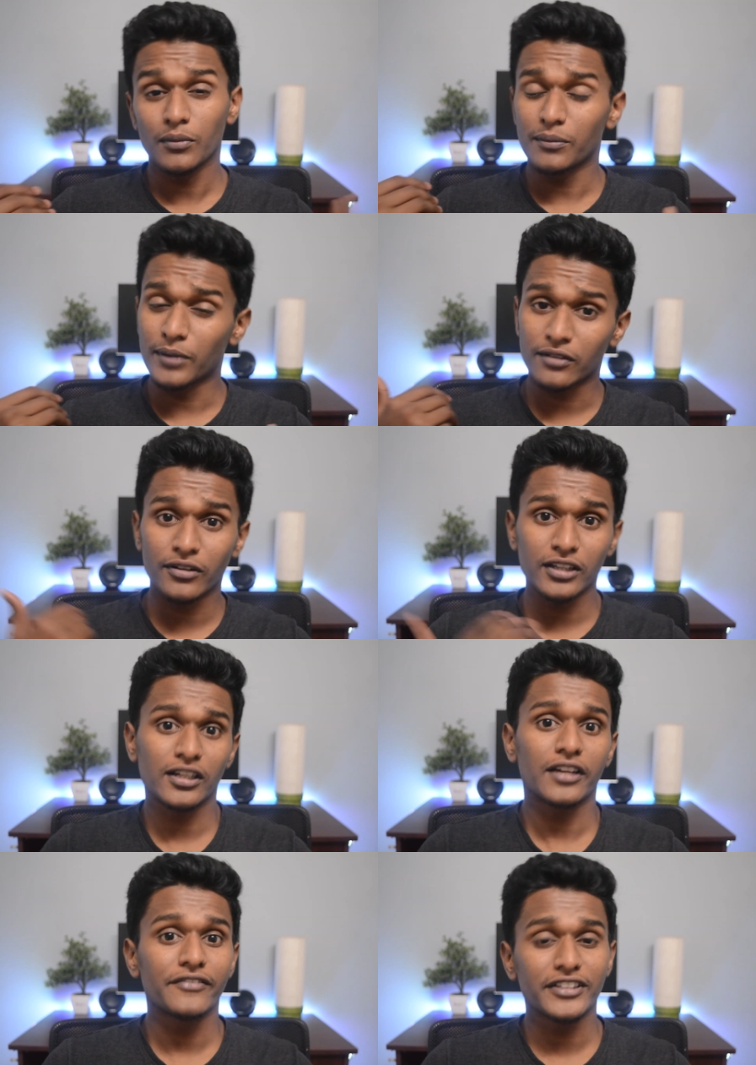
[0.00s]
but rather
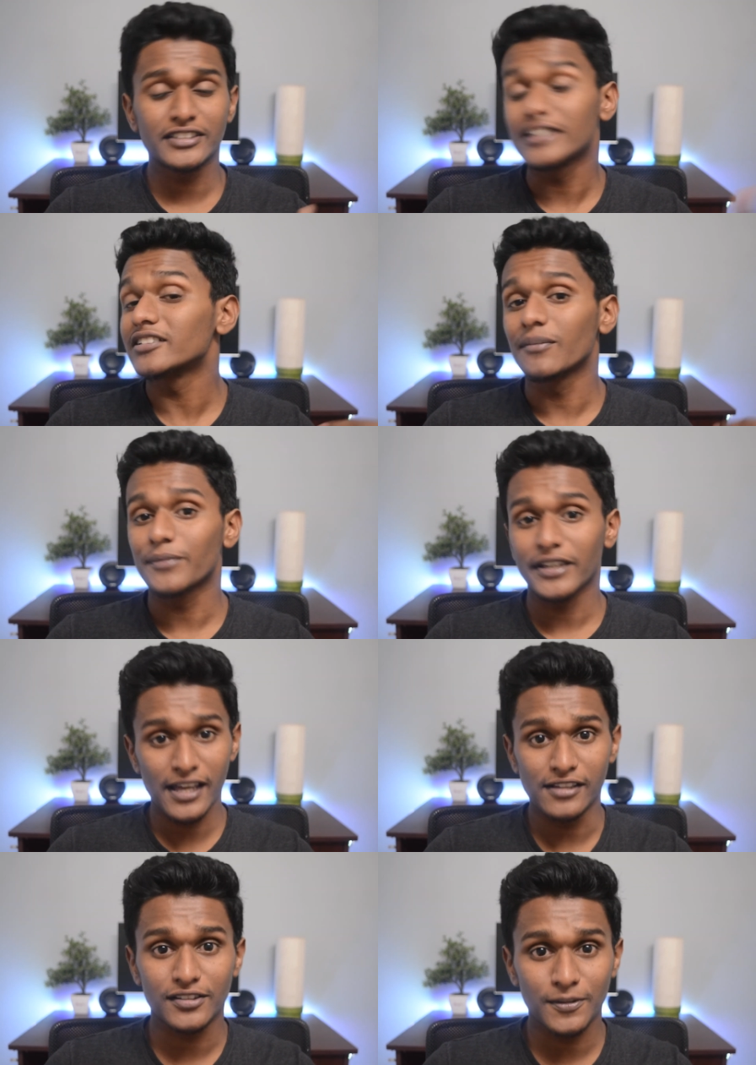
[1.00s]
invest in something
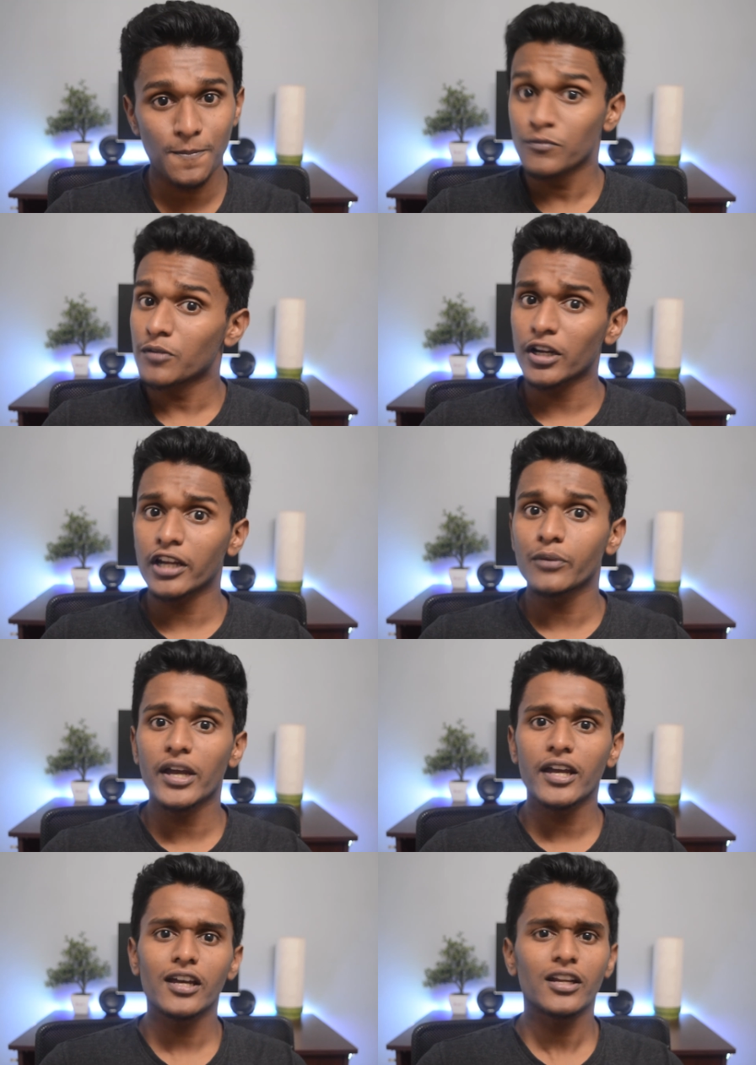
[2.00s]
else but
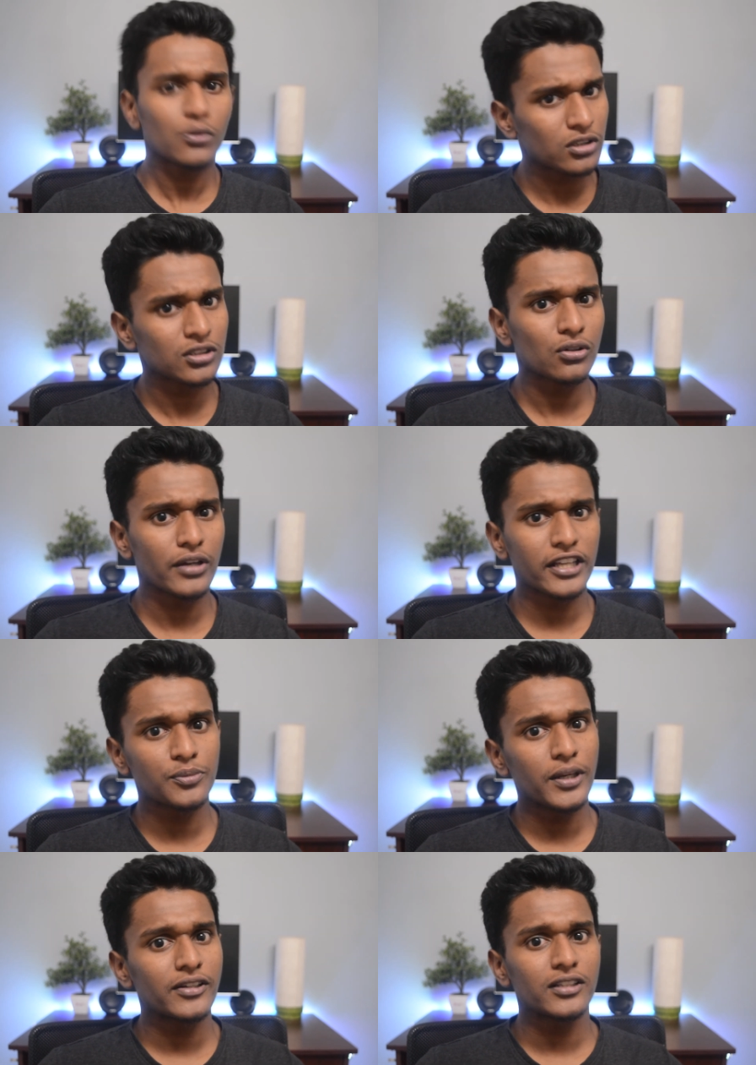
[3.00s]
anyway, it was a good
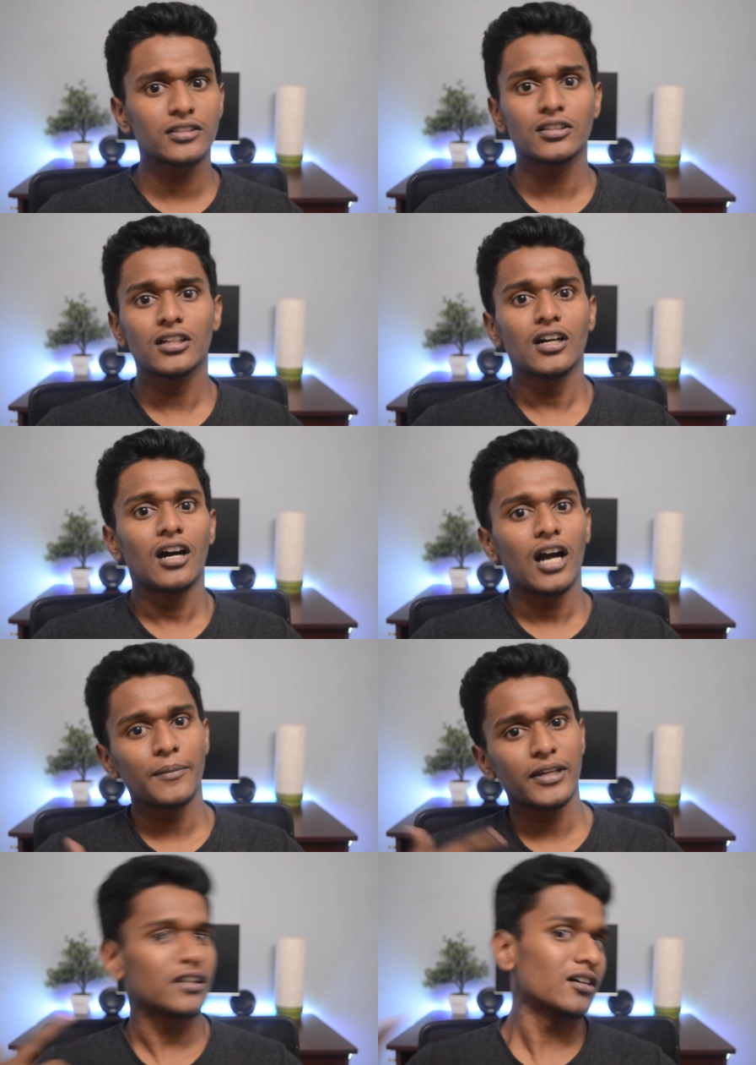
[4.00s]
experience. I
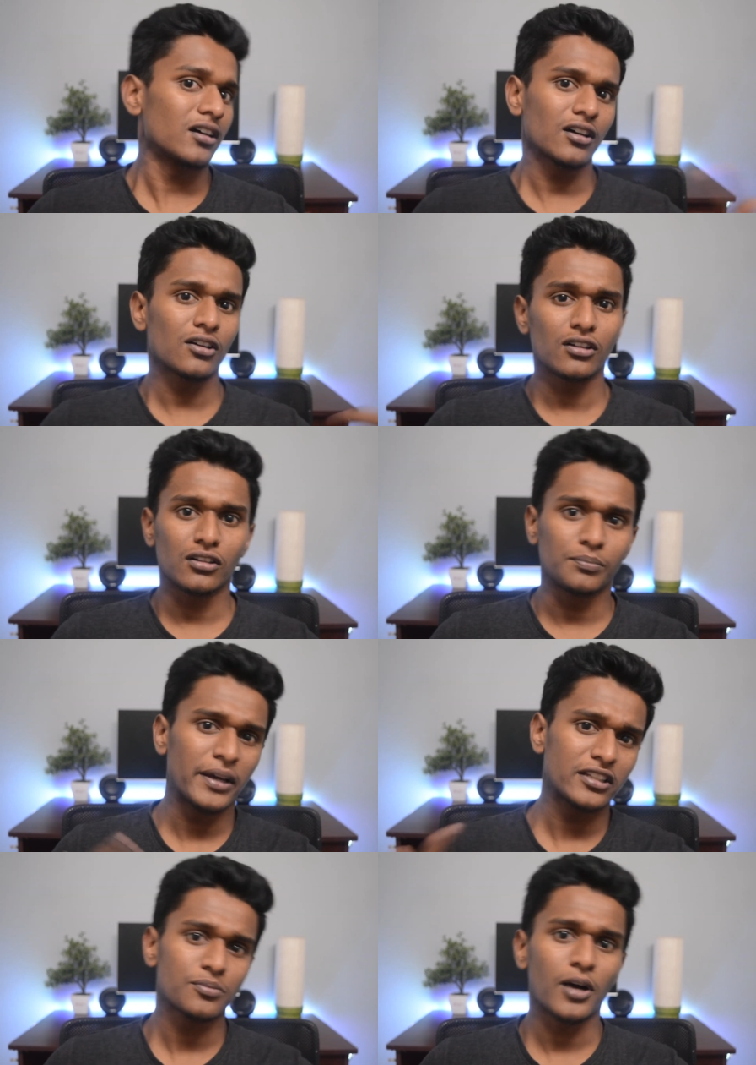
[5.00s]
mean, uh,
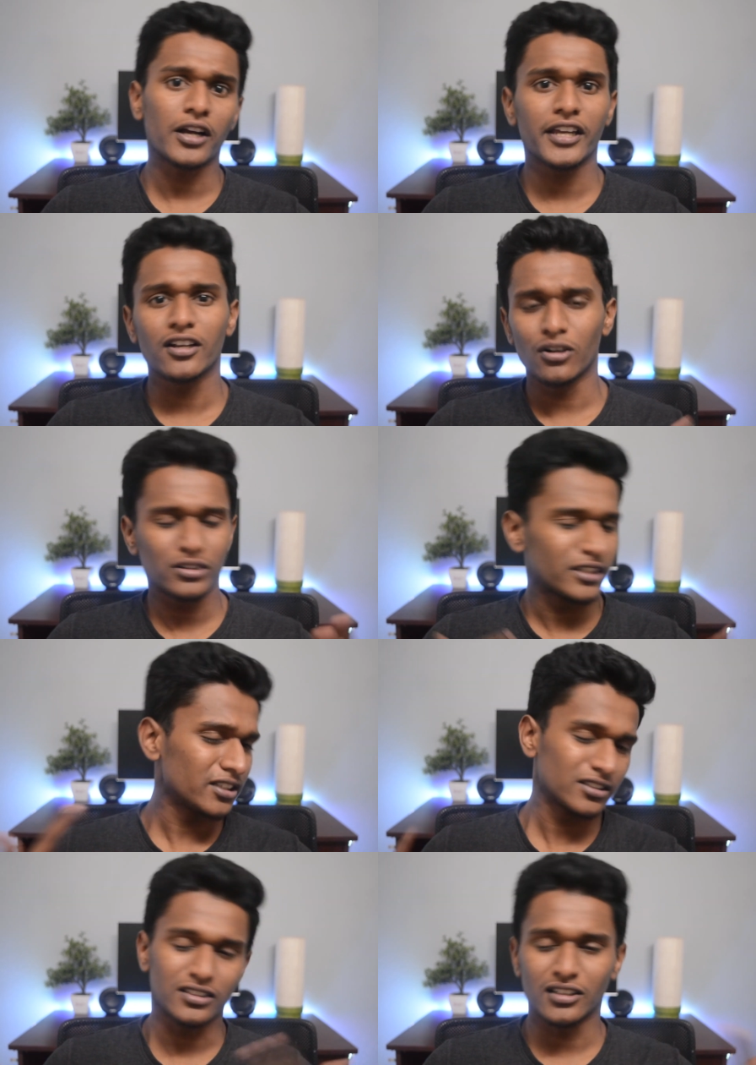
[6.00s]
benchmarking all
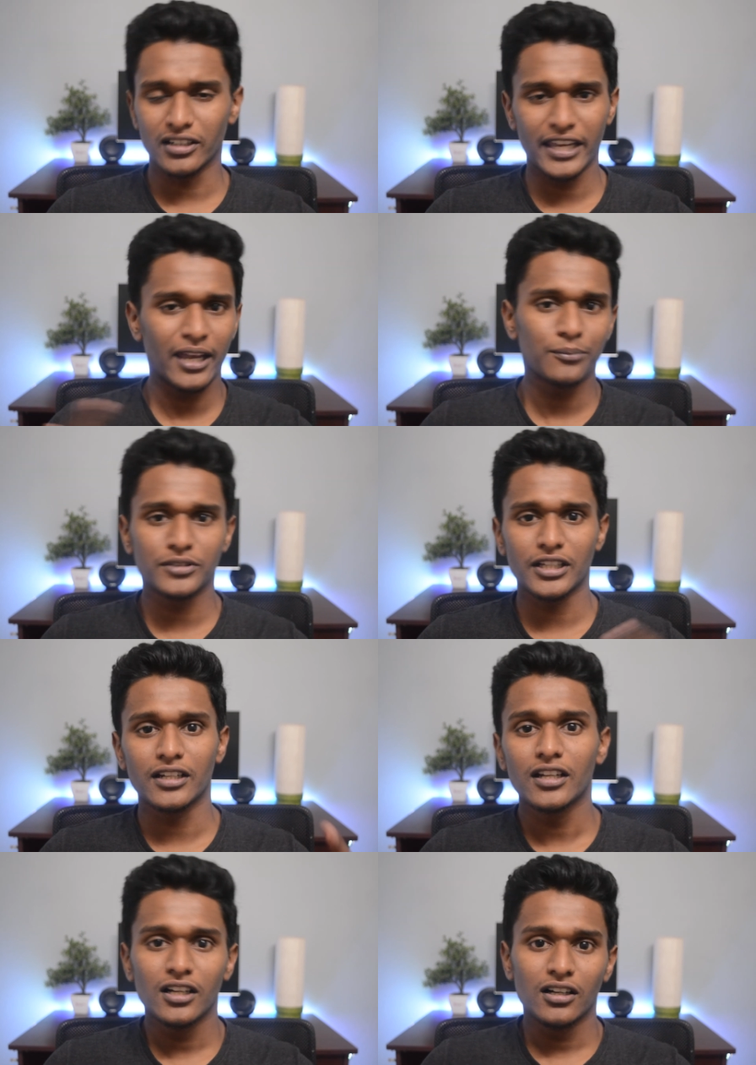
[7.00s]
these uh, games
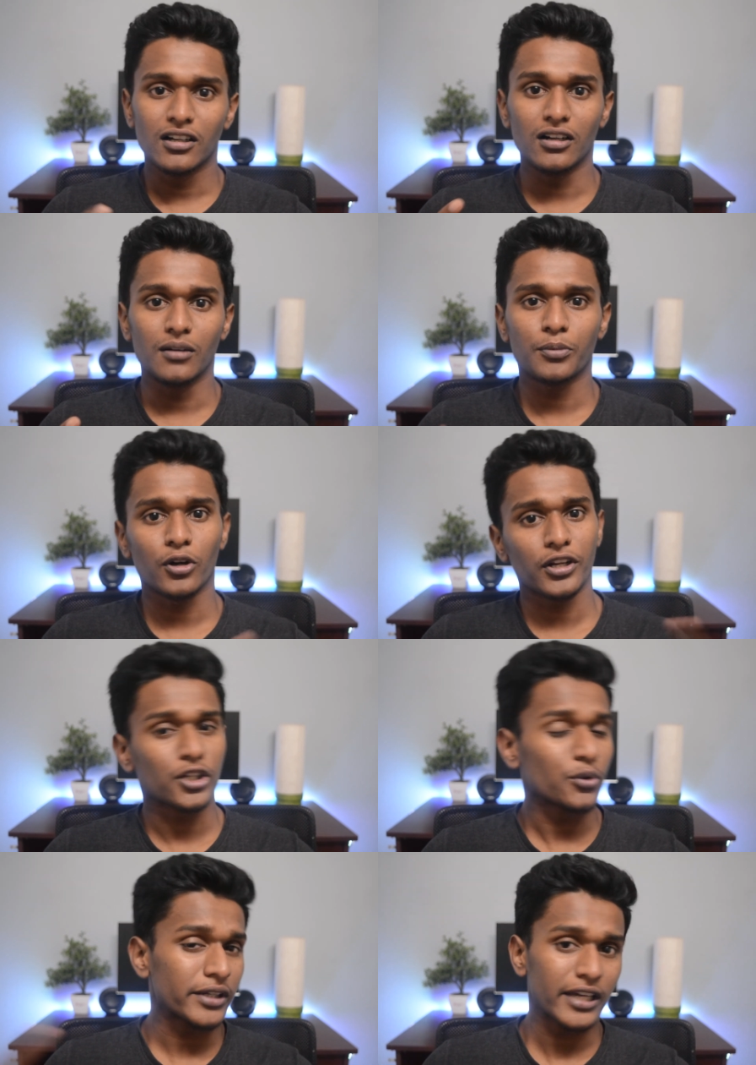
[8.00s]
and uh,
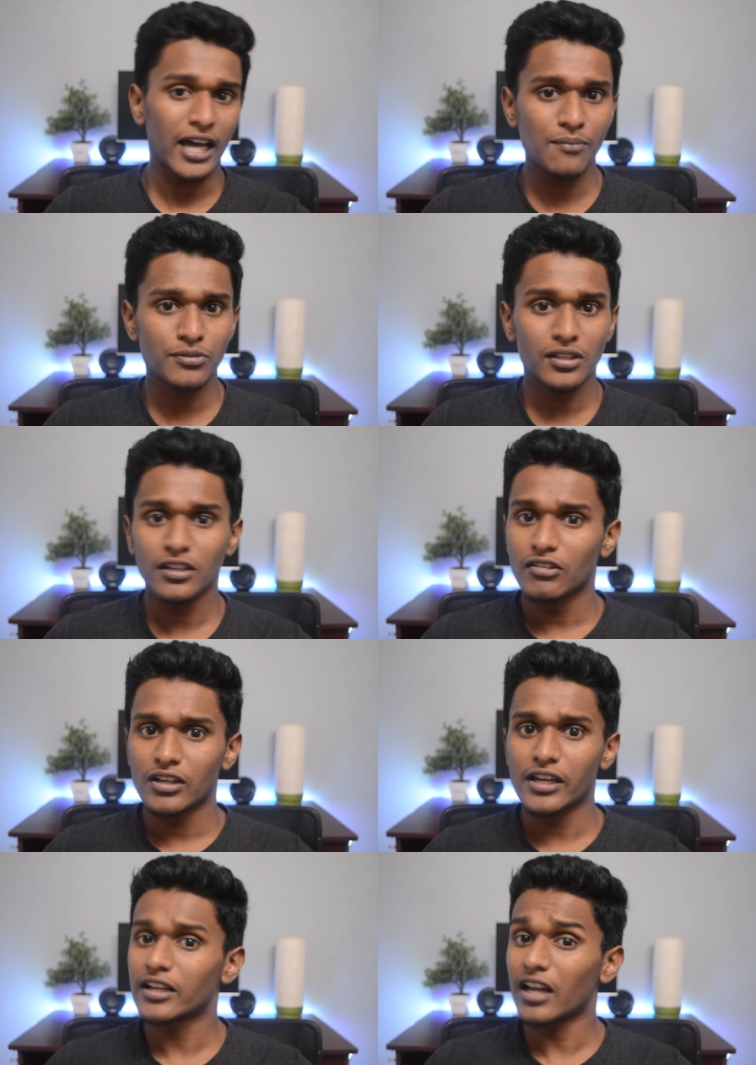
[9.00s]
productivity apps,
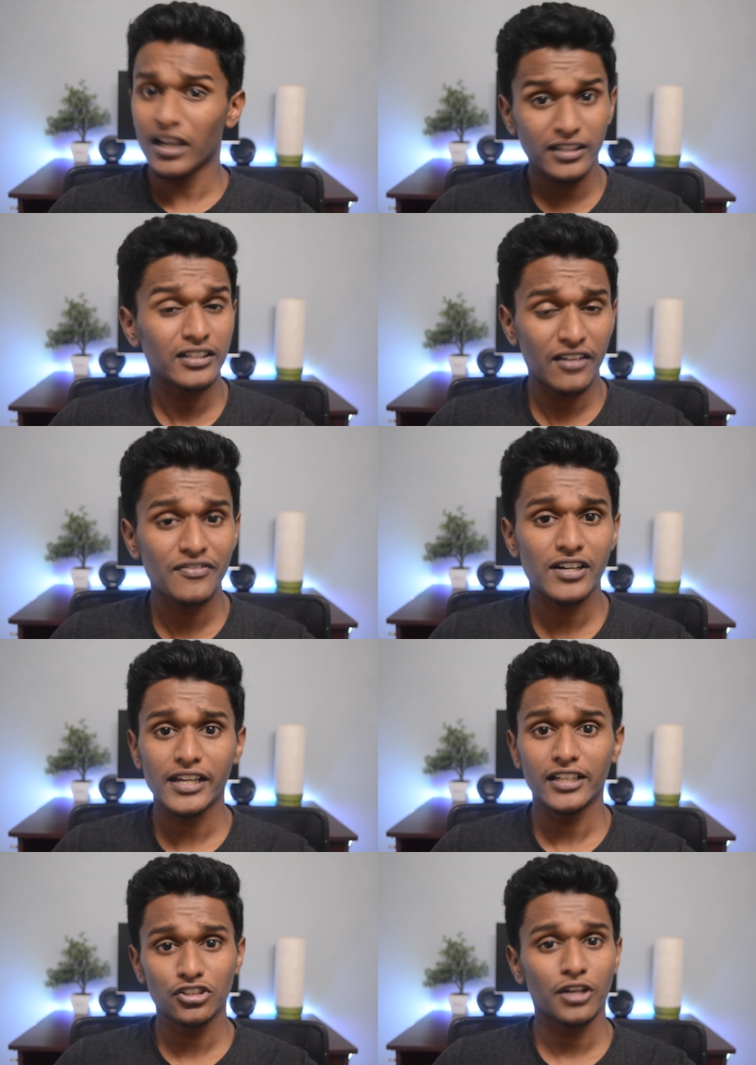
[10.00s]
and I
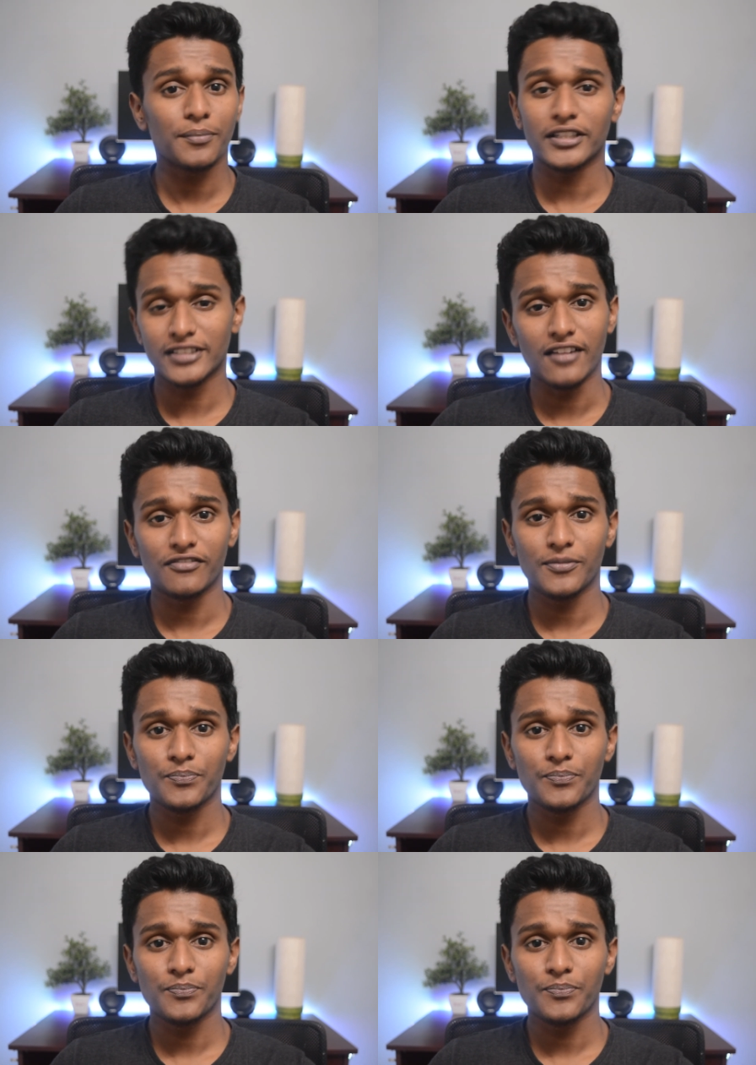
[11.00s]
definitely enjoyed myself.